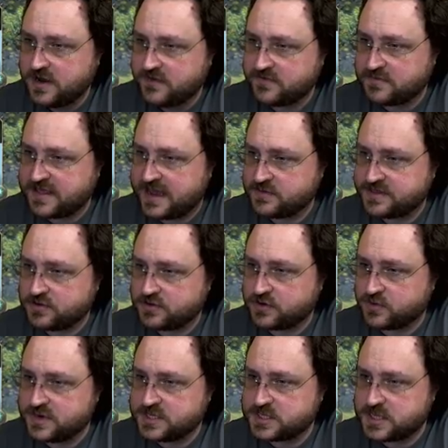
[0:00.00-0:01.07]
from land without
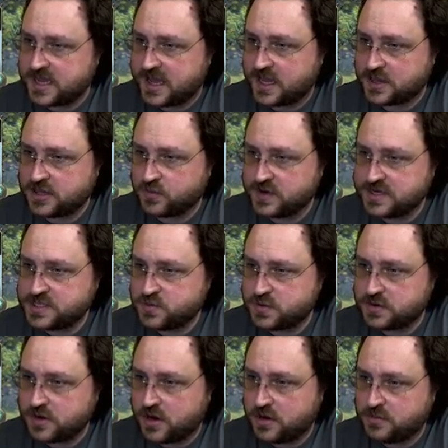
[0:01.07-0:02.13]
good reason, and the reason
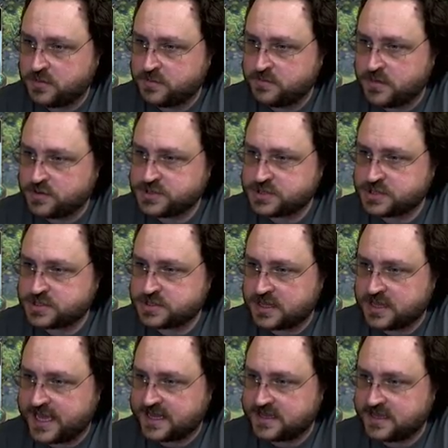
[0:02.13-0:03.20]
would most
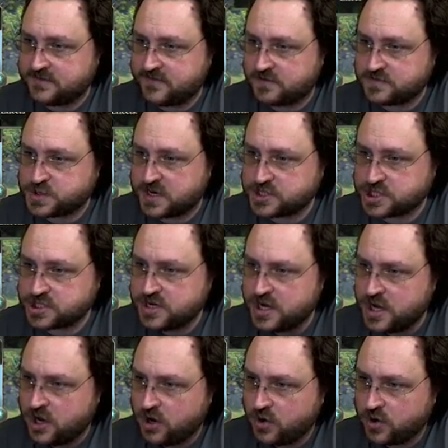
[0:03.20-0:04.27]
likely involve treasure.
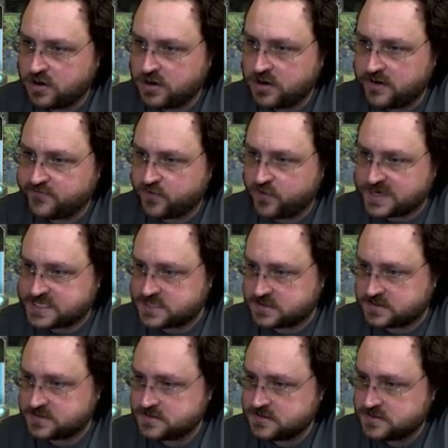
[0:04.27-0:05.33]
Aura of
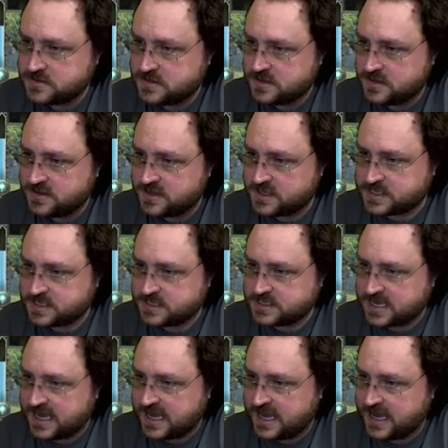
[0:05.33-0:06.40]
Quetzl. This
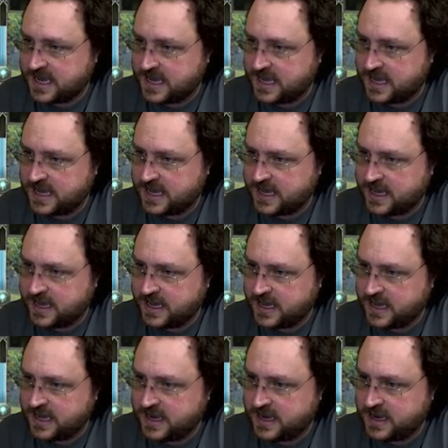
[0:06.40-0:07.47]
is
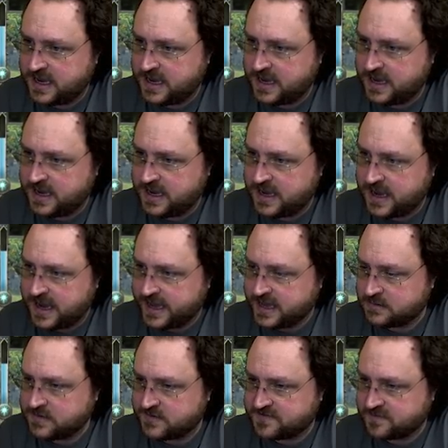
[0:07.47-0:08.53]
a
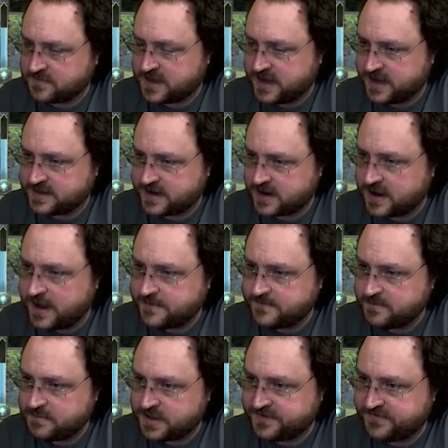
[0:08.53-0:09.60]
item of some kind that I got.
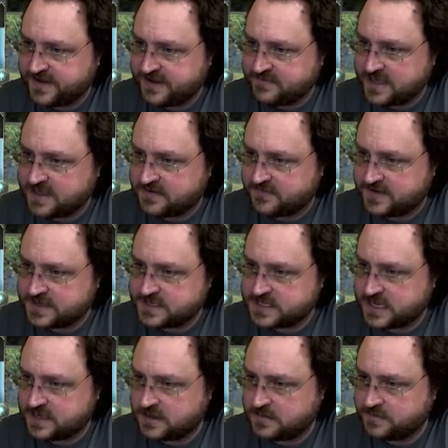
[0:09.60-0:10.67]
Plus 5 melee defense
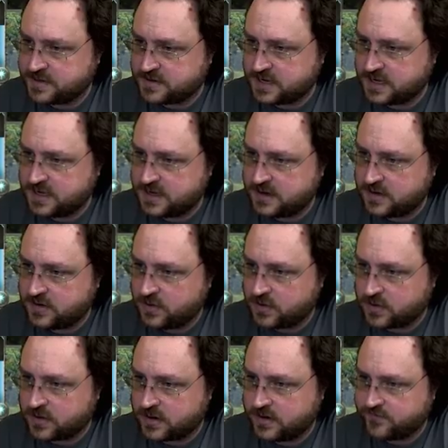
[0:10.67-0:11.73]
and the ability
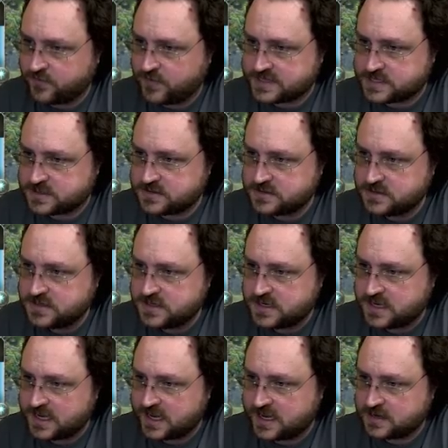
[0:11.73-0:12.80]
Aura of Quetzl.
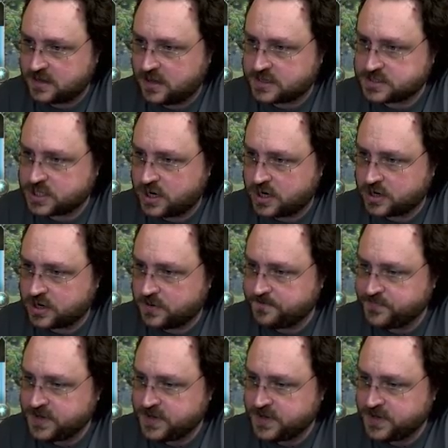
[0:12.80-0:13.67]
And Lost Cargo.